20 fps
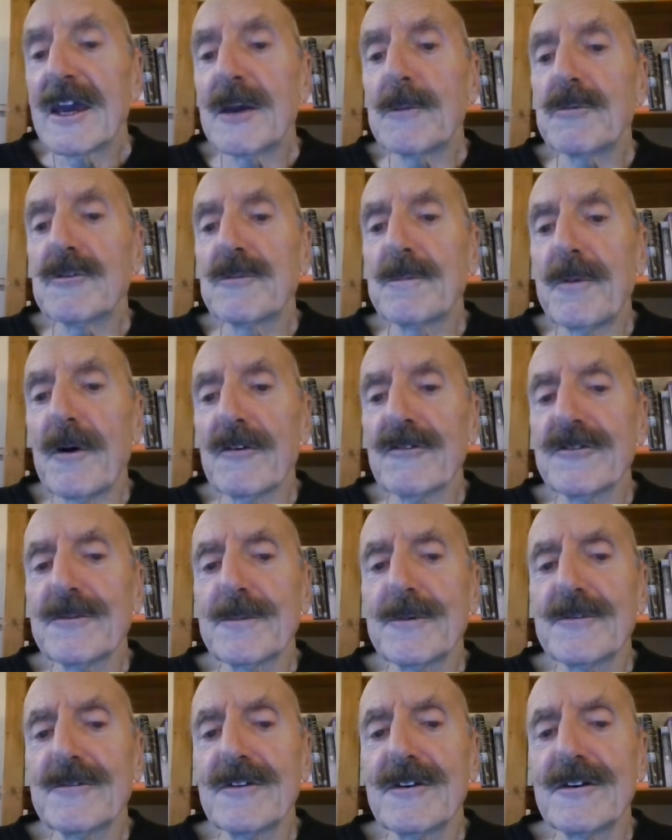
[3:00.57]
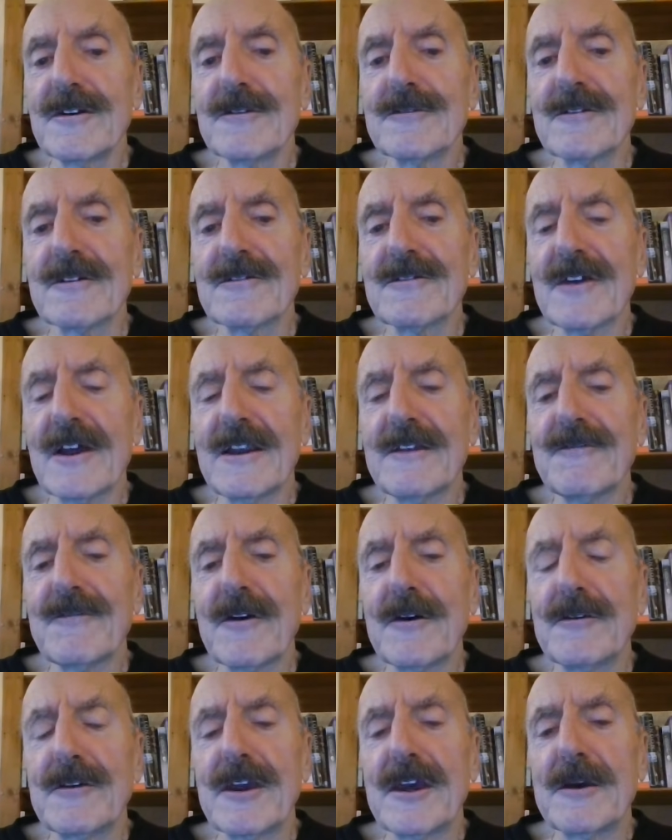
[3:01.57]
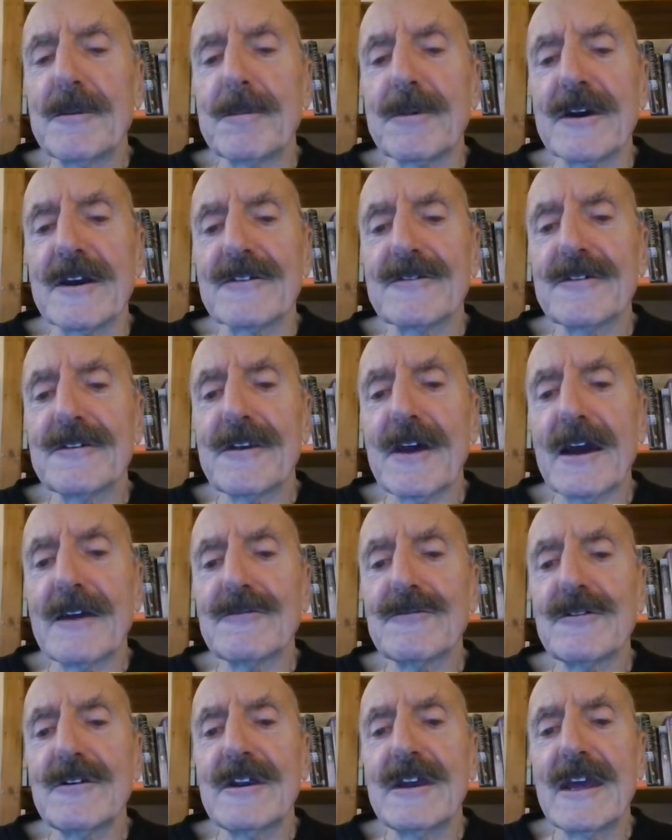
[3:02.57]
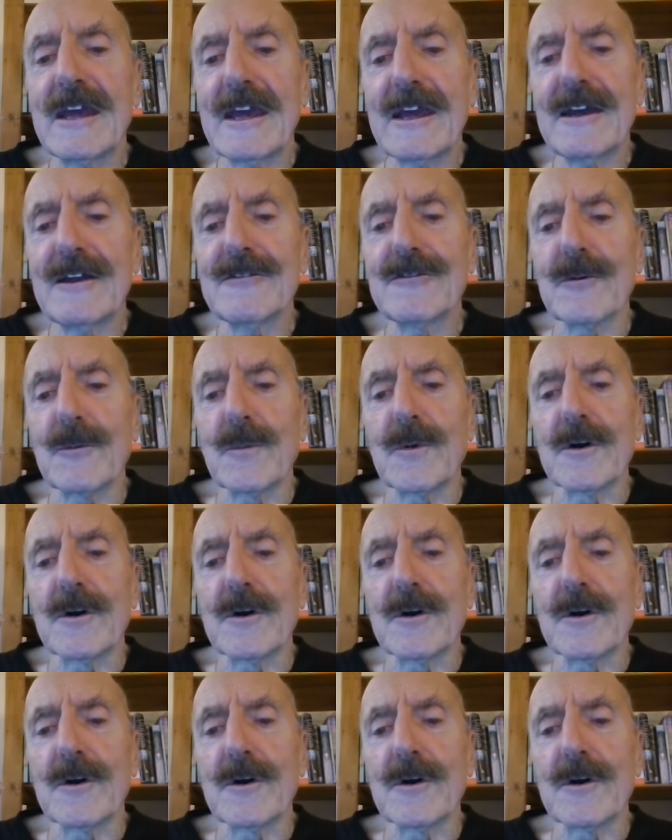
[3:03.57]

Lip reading: it was possible to use a telephone earpiece and actually hear the